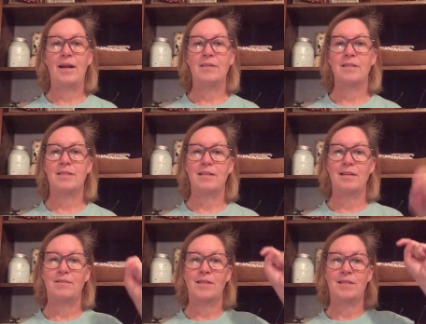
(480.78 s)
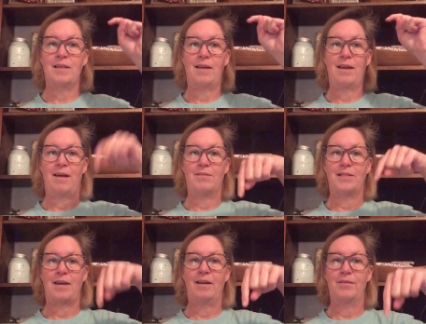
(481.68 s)
house because it gives us like
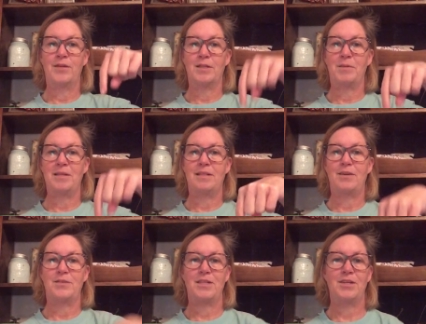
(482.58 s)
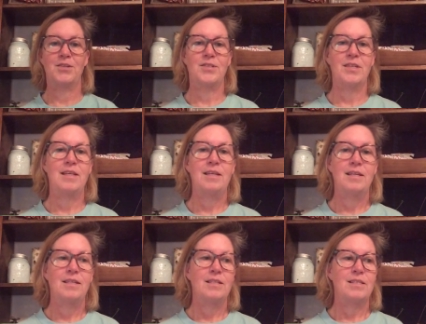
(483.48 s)
outside living space downstairs.
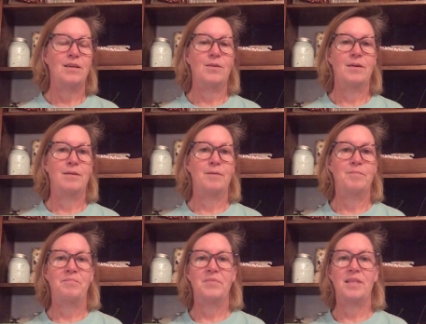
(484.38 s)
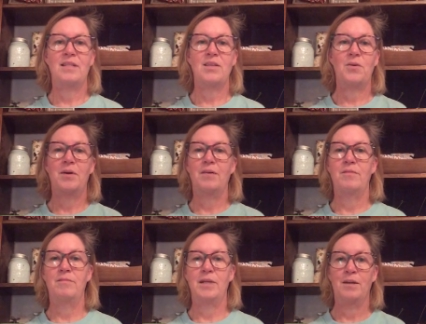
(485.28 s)
So that's all
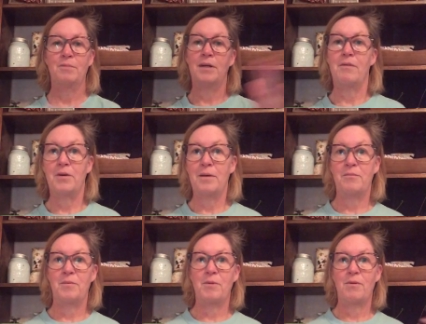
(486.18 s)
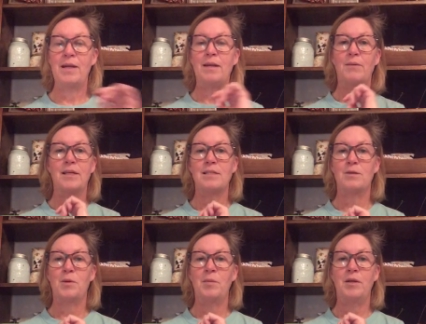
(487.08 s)
covered up from the rain. We could
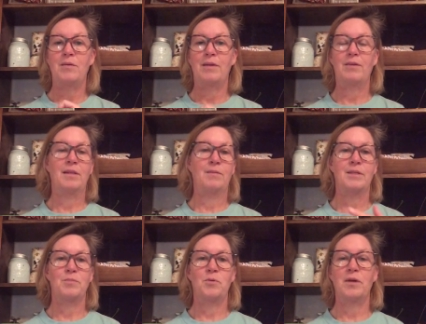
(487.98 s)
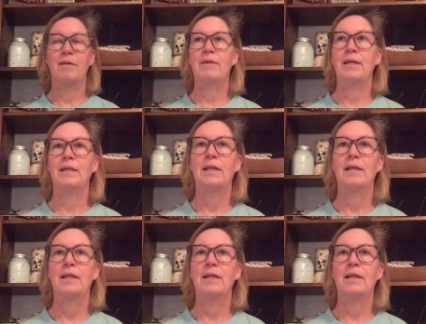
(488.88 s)
still barbecue and everything when it's pouring down rain.